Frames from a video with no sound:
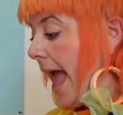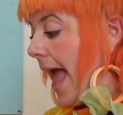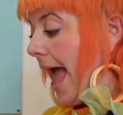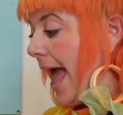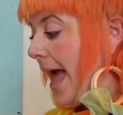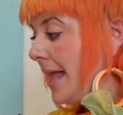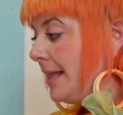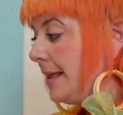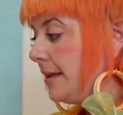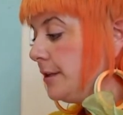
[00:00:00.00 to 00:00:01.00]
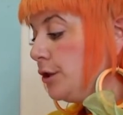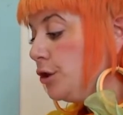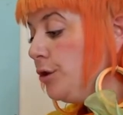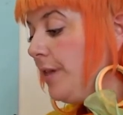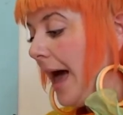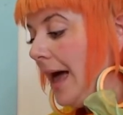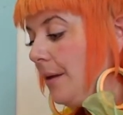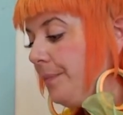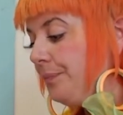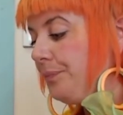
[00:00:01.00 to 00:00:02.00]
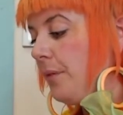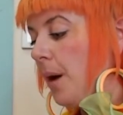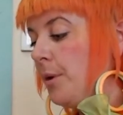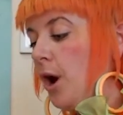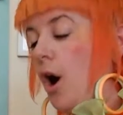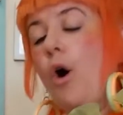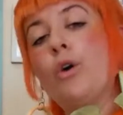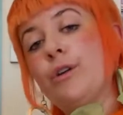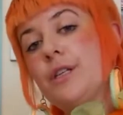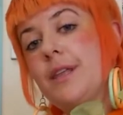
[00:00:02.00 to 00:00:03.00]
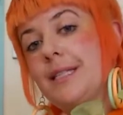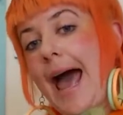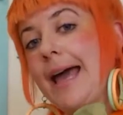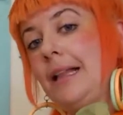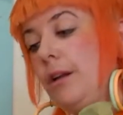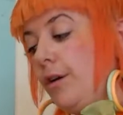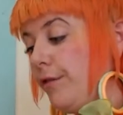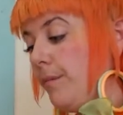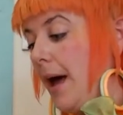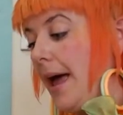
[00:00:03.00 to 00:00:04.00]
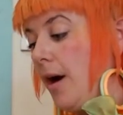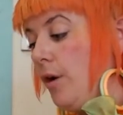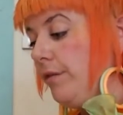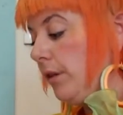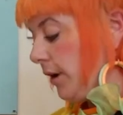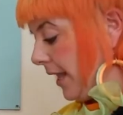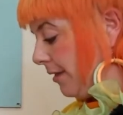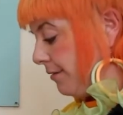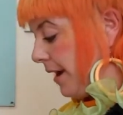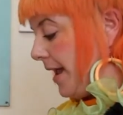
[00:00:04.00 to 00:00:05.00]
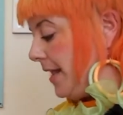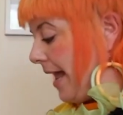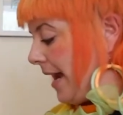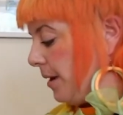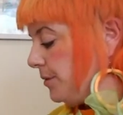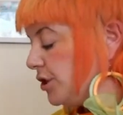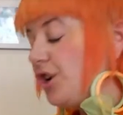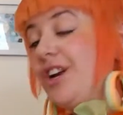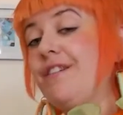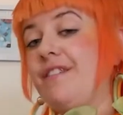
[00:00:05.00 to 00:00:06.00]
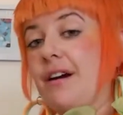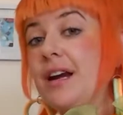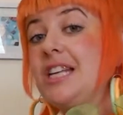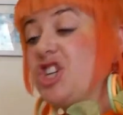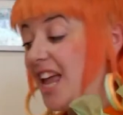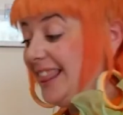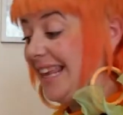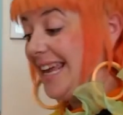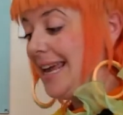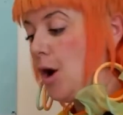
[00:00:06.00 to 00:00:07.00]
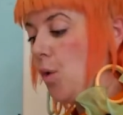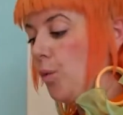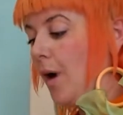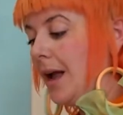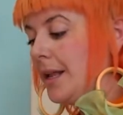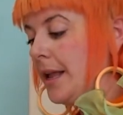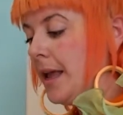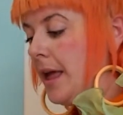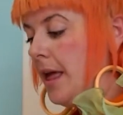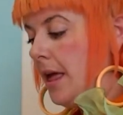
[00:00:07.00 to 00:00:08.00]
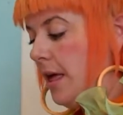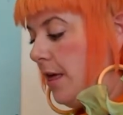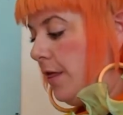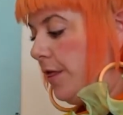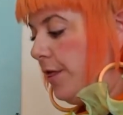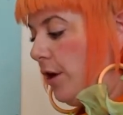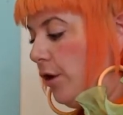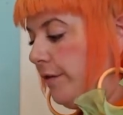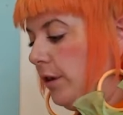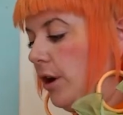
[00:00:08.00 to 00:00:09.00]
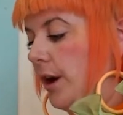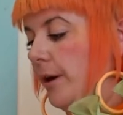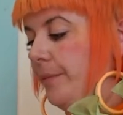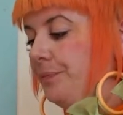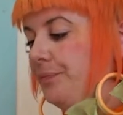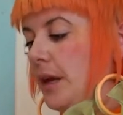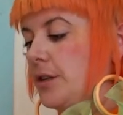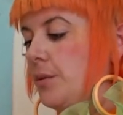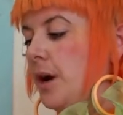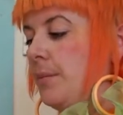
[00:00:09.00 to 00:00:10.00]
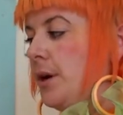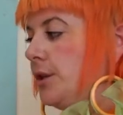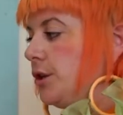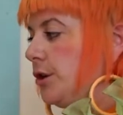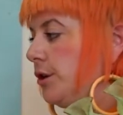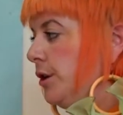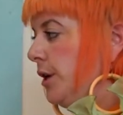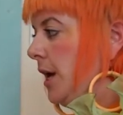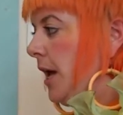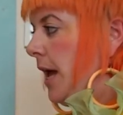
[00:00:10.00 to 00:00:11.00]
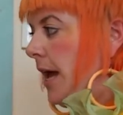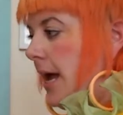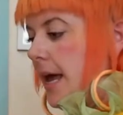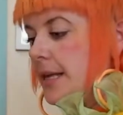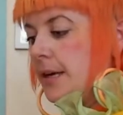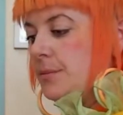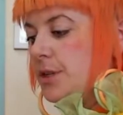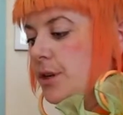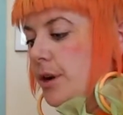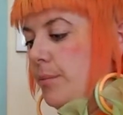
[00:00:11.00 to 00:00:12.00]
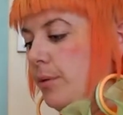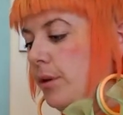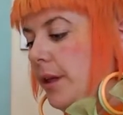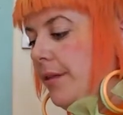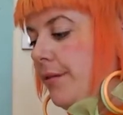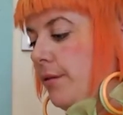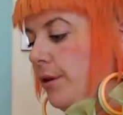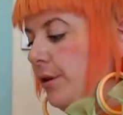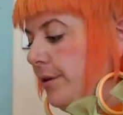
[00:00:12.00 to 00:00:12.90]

and to do that I'm going to hold on to the tail of my overlocking thread, and I'm just going to very gently run the overlocker. And so what I'm going to do is I'm just going to pull it through.